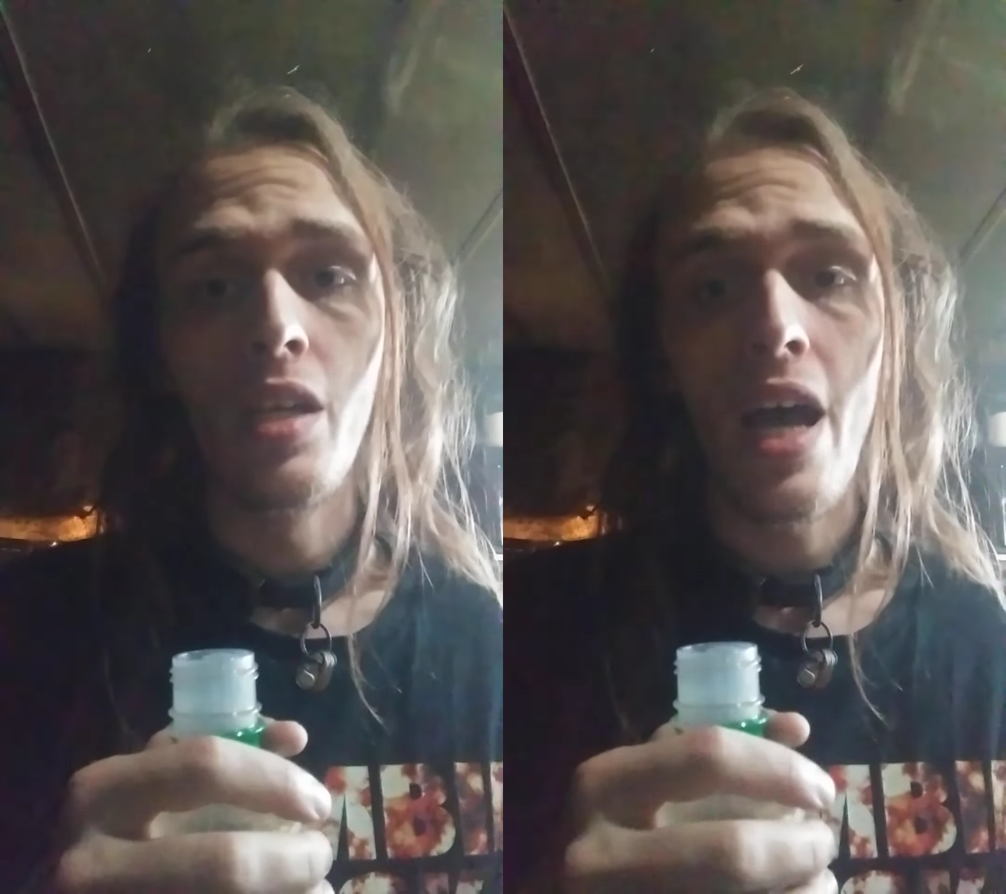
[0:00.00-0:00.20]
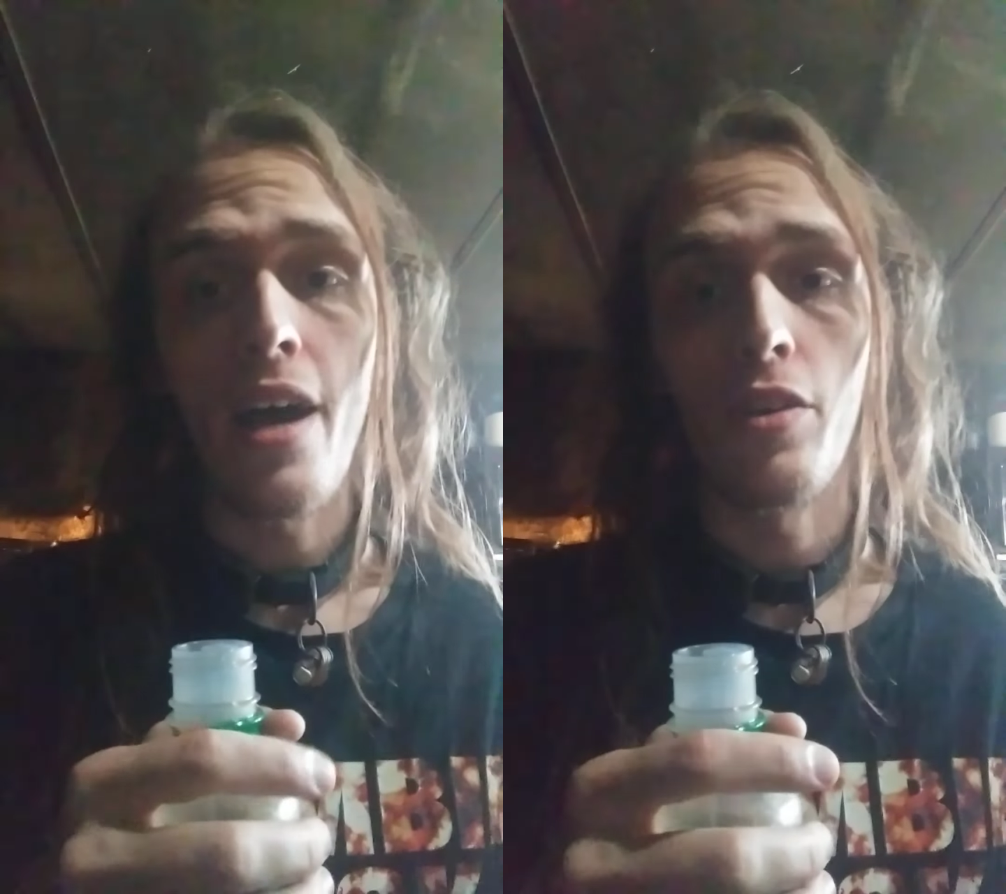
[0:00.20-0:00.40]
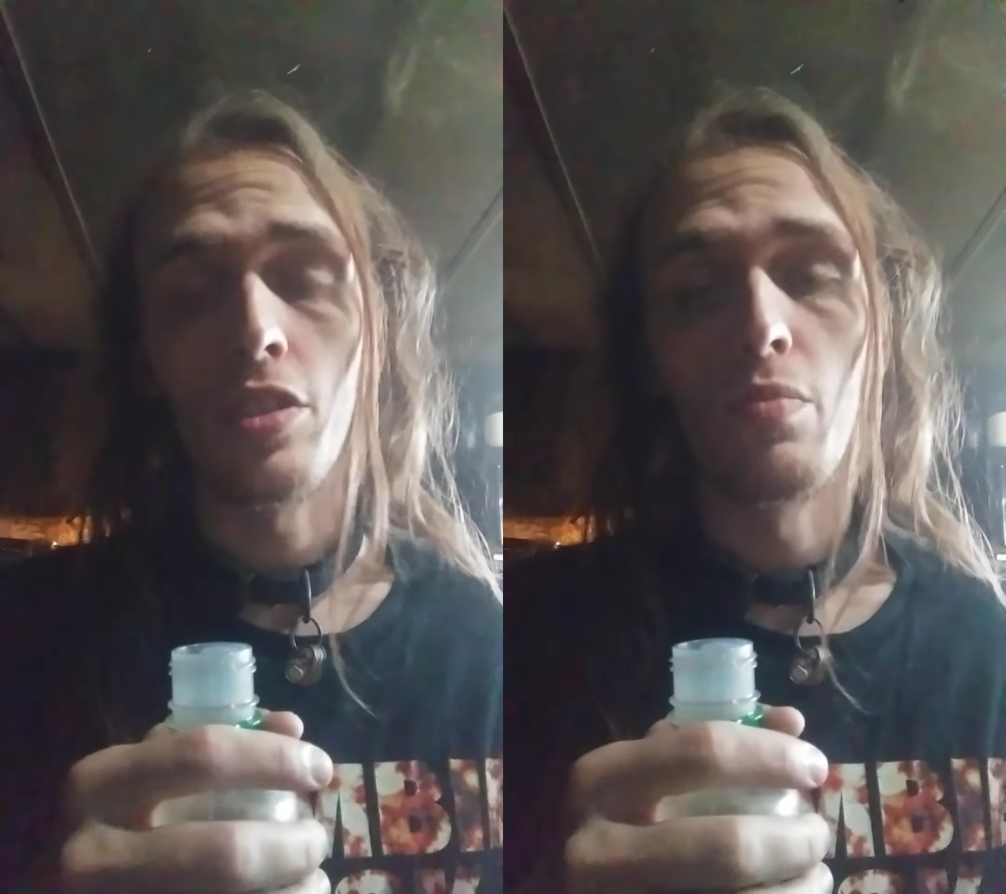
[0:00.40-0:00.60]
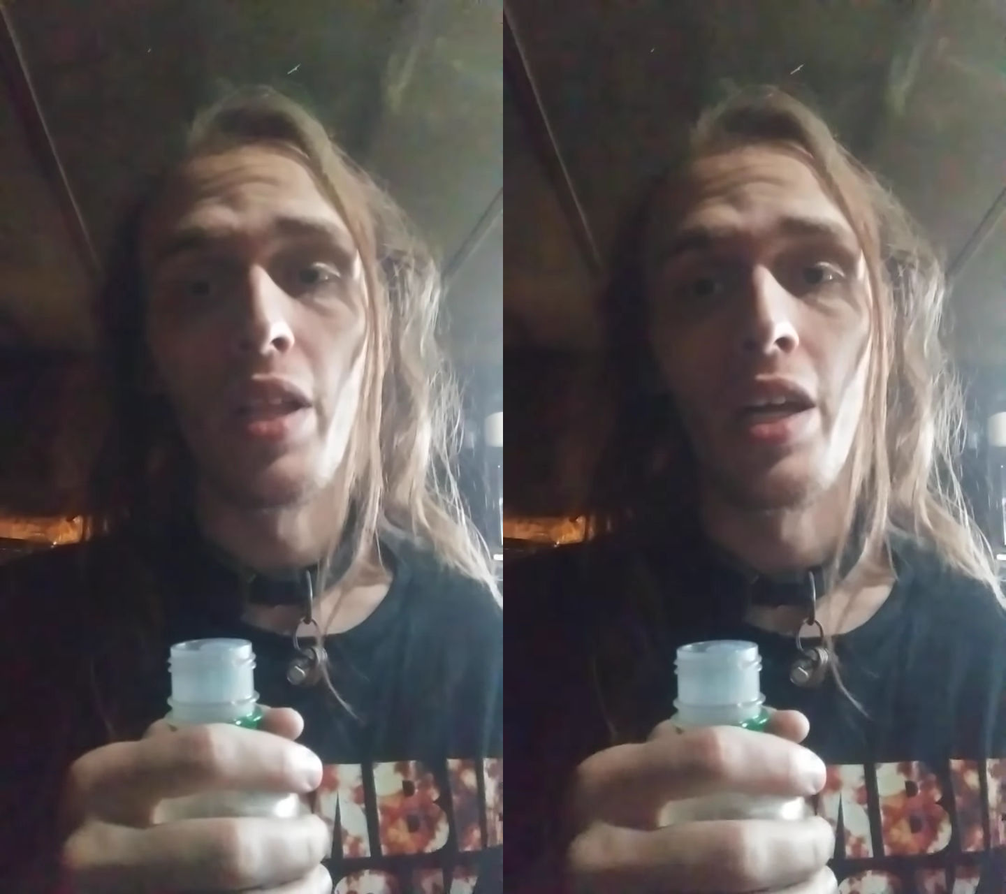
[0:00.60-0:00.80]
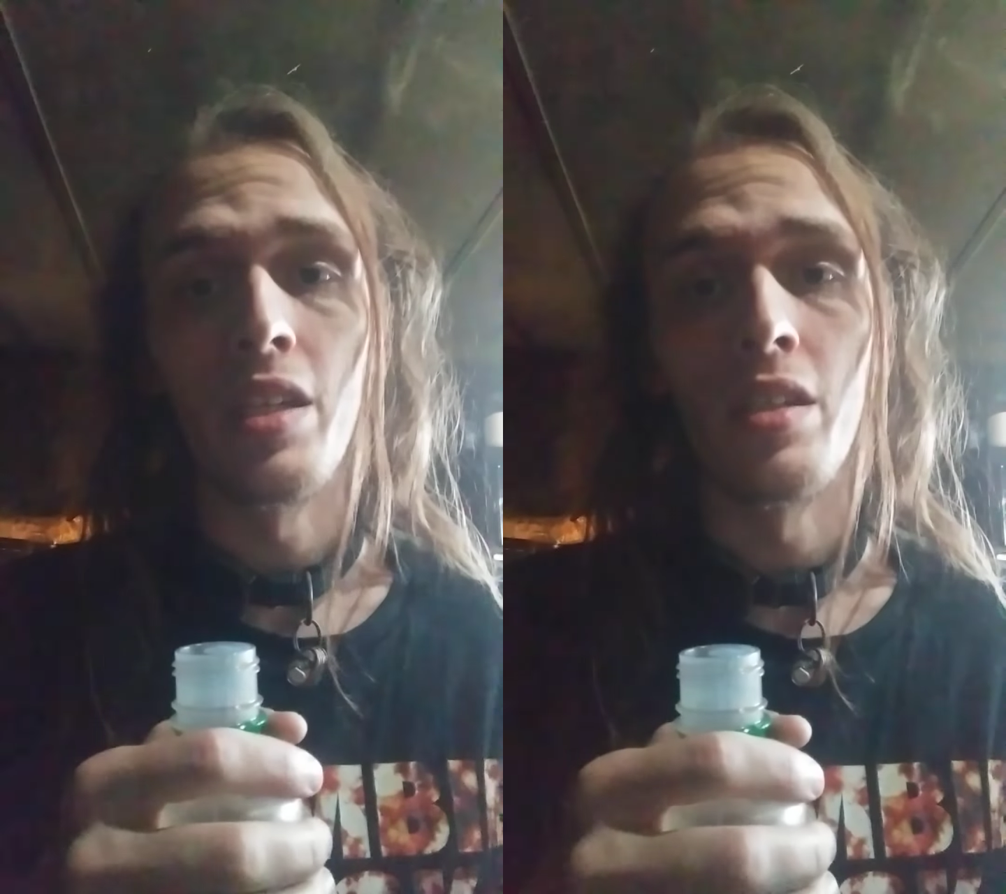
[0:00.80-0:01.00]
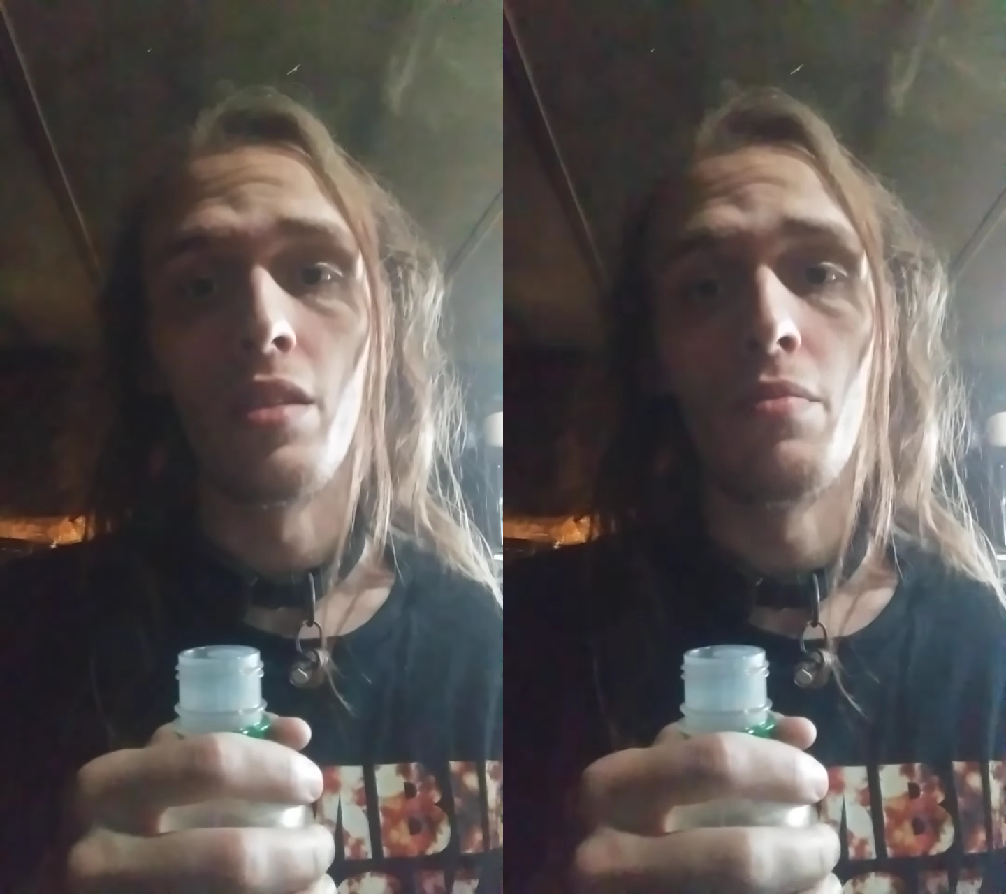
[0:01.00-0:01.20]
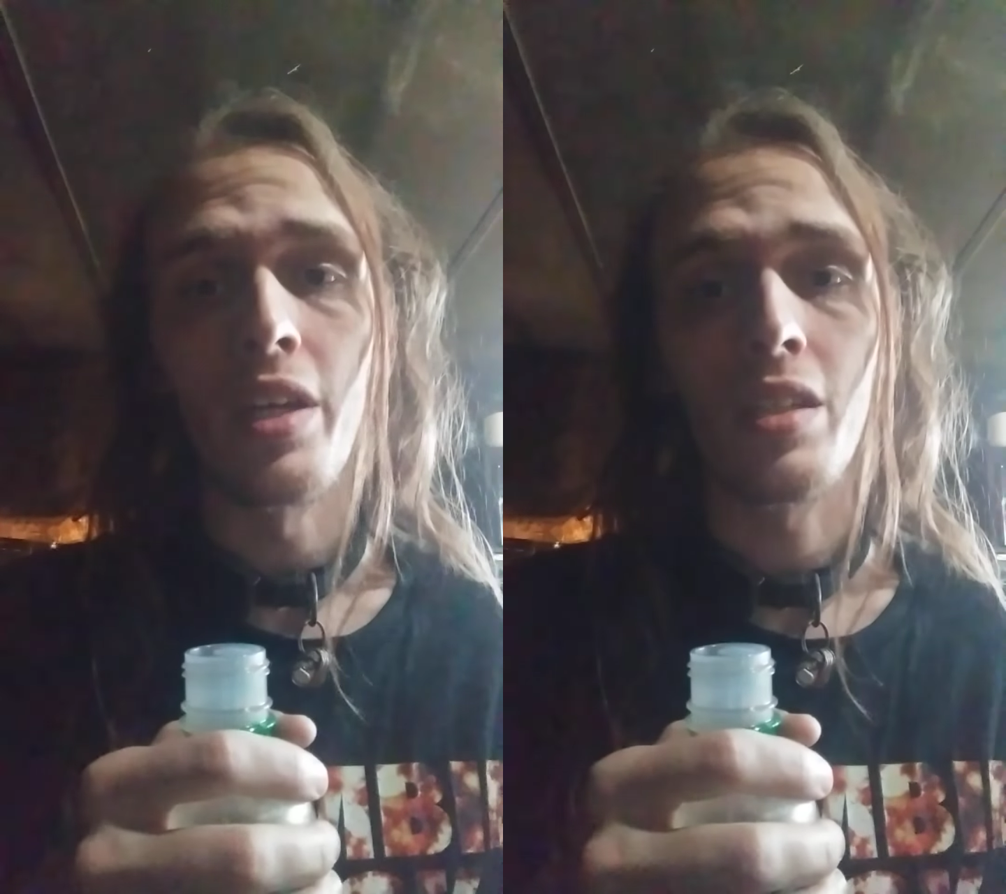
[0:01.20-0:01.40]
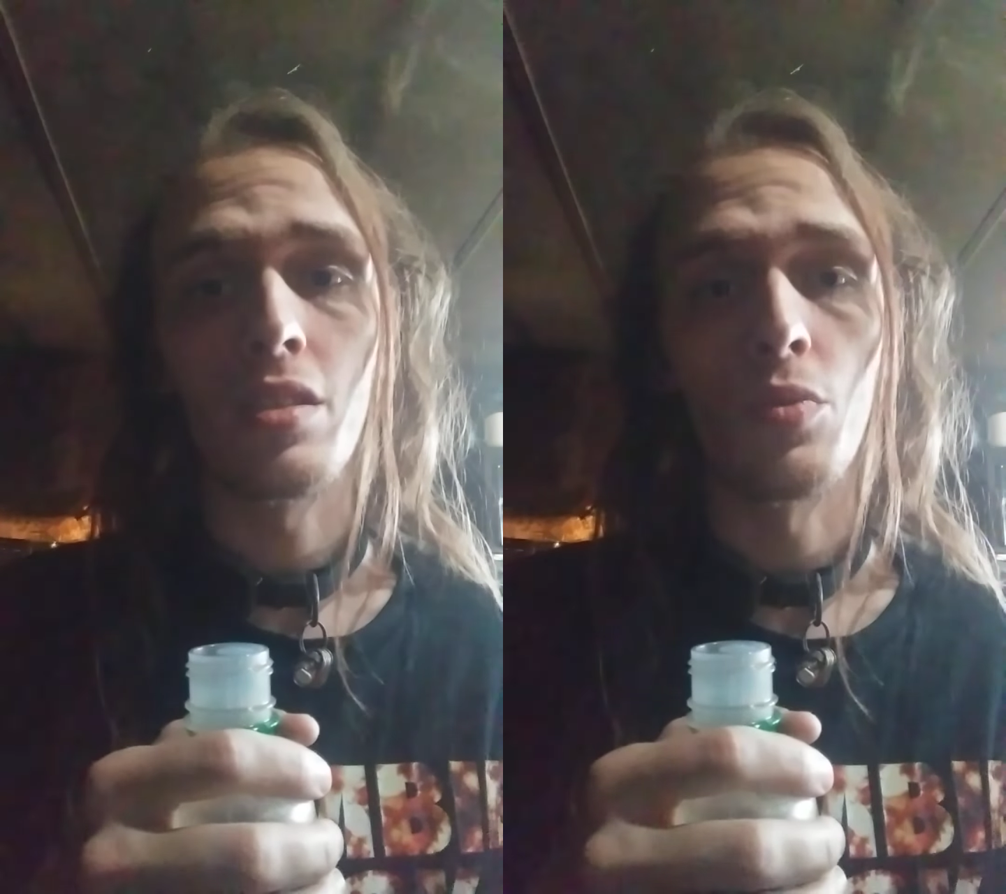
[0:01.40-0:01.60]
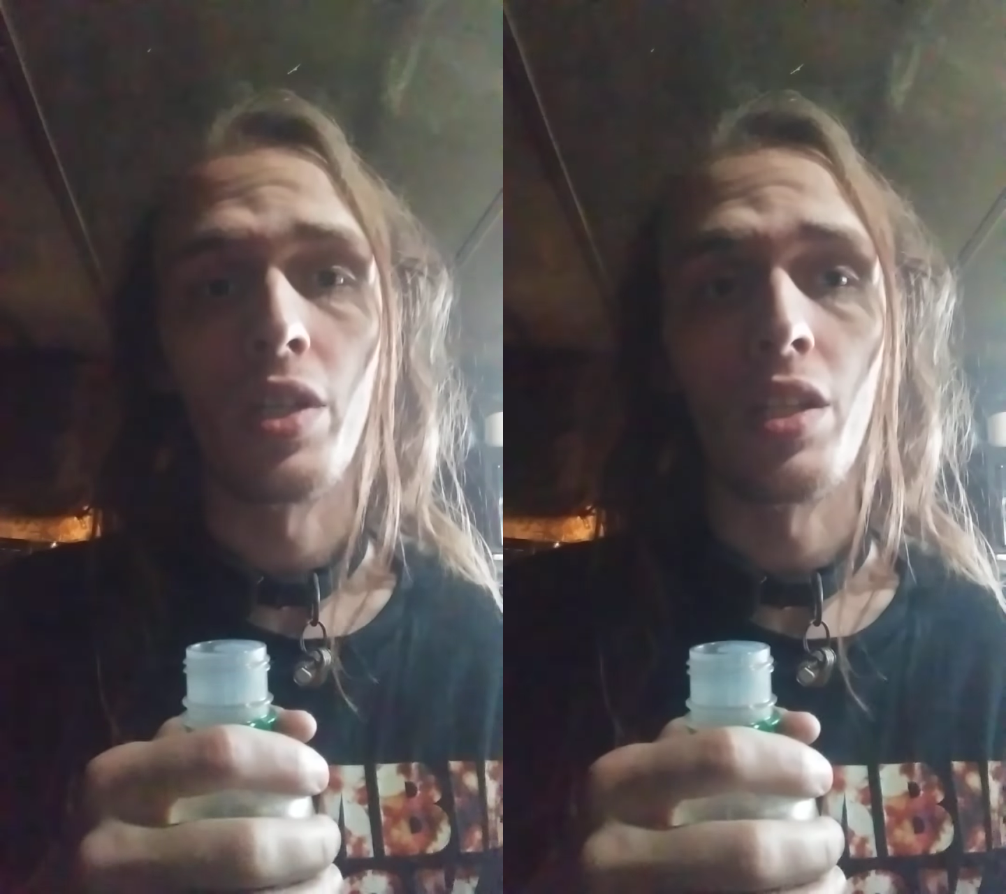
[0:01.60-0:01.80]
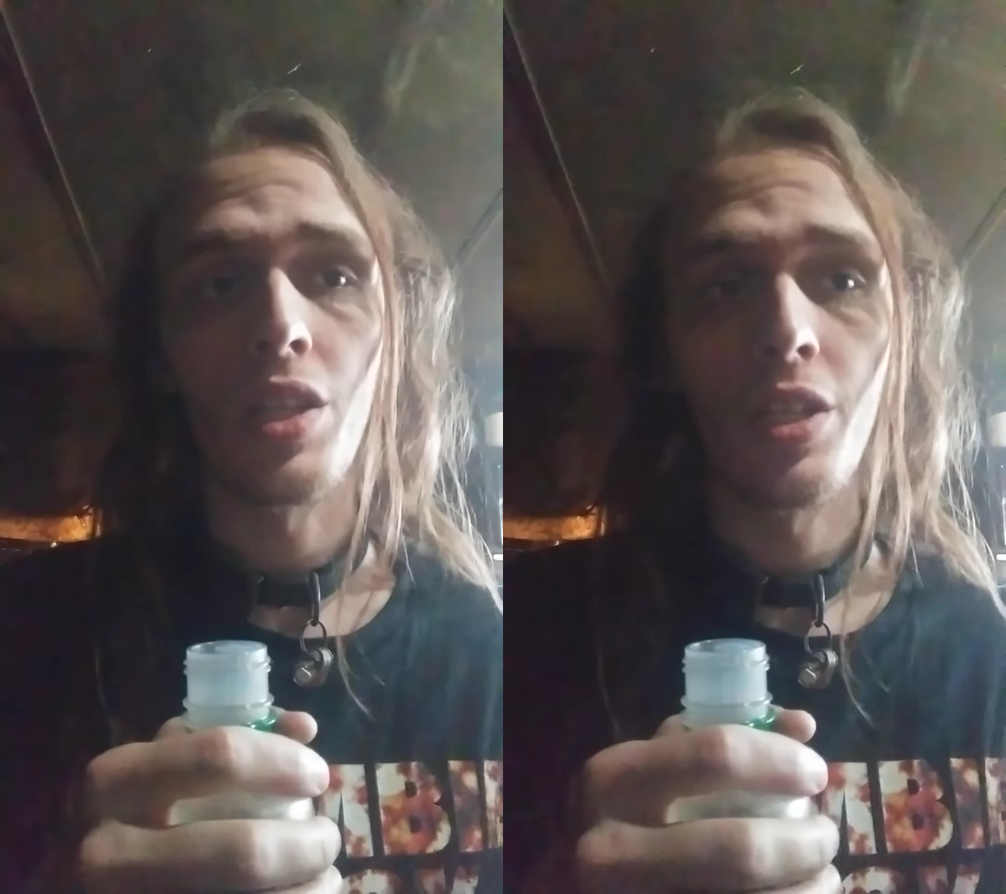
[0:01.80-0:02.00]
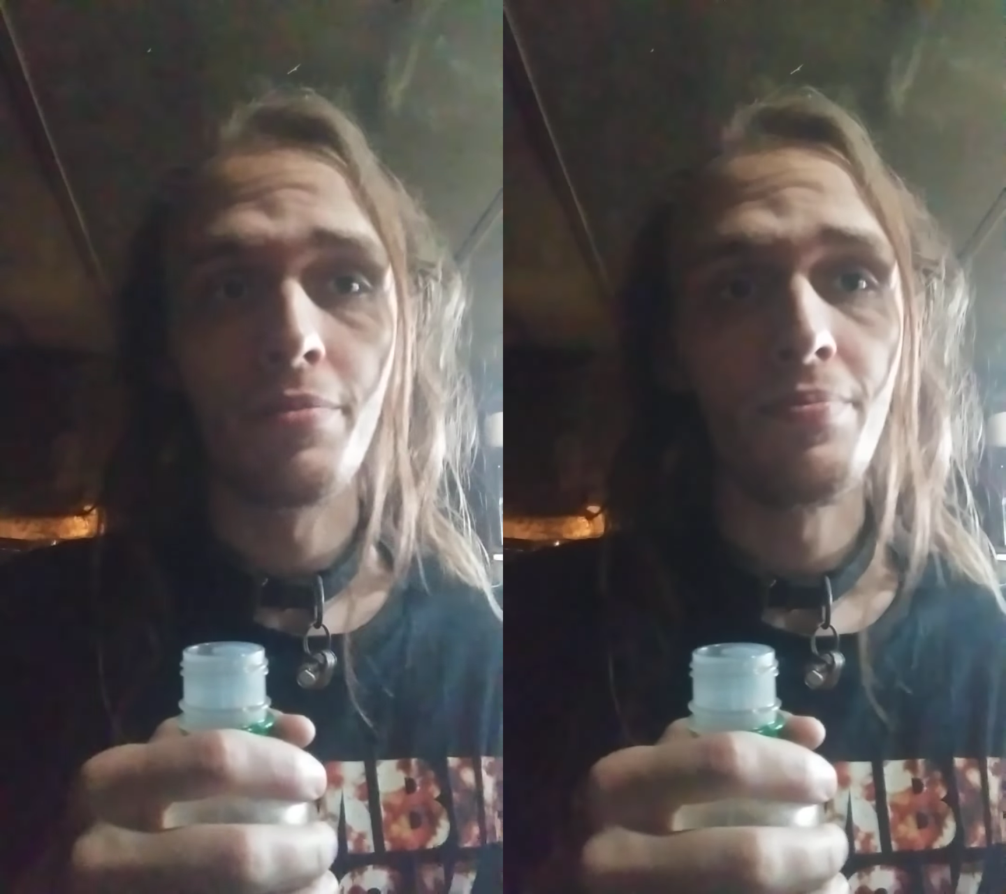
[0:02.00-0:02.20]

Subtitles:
house blend mixed with